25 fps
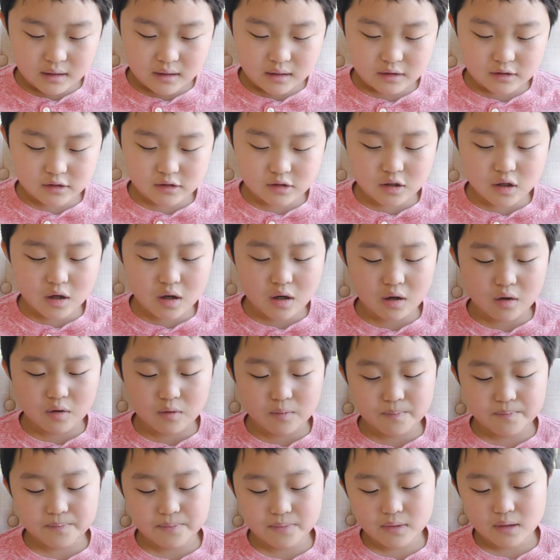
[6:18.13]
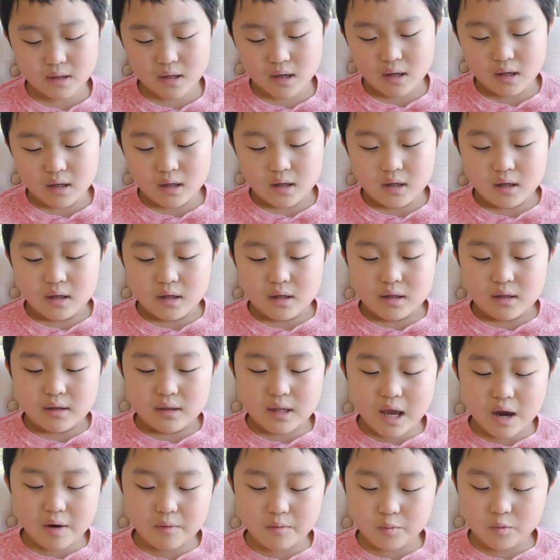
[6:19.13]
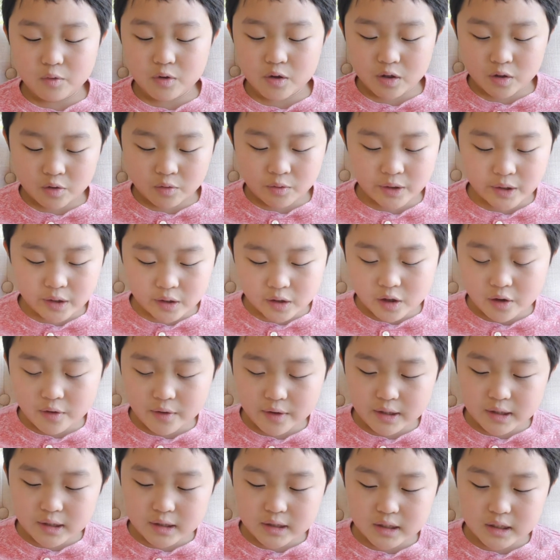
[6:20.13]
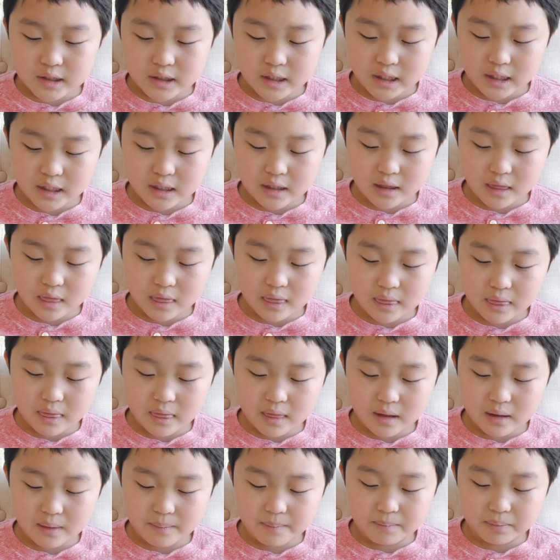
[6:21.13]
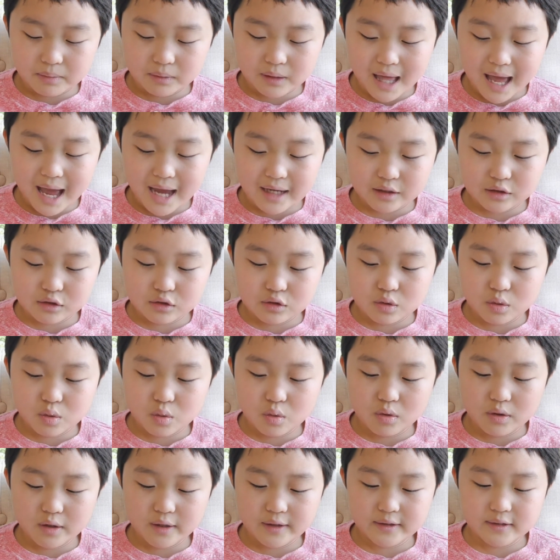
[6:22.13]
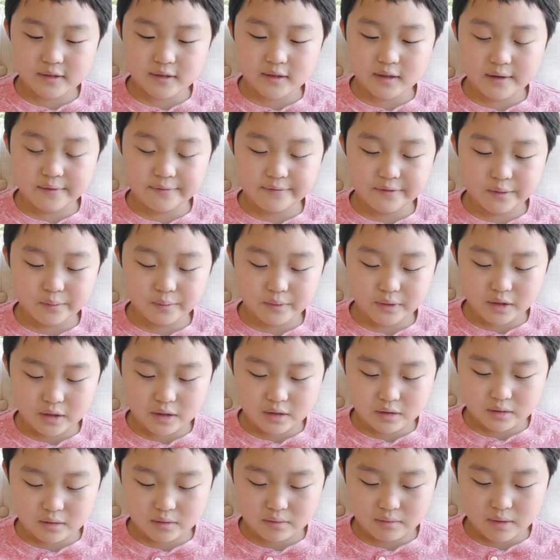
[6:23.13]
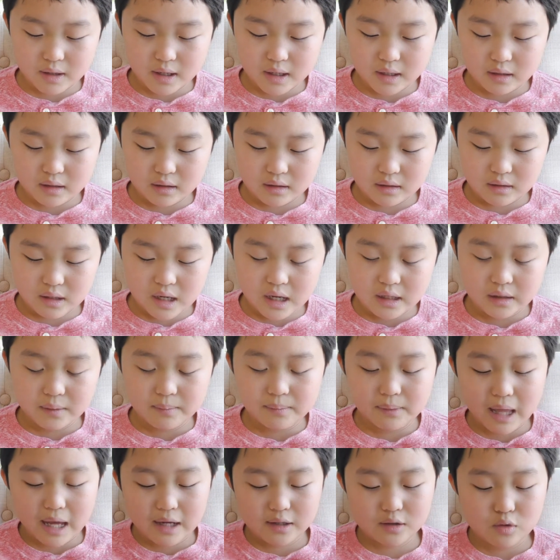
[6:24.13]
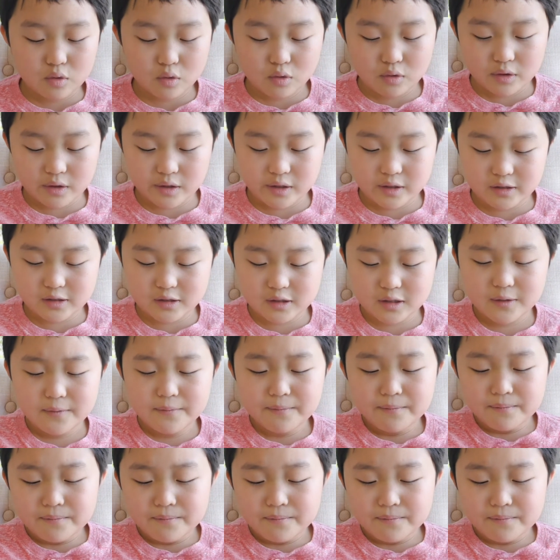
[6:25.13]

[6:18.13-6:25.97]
So, now we're going to the black tortoise of the winter, right? Yeah, the black tortoise.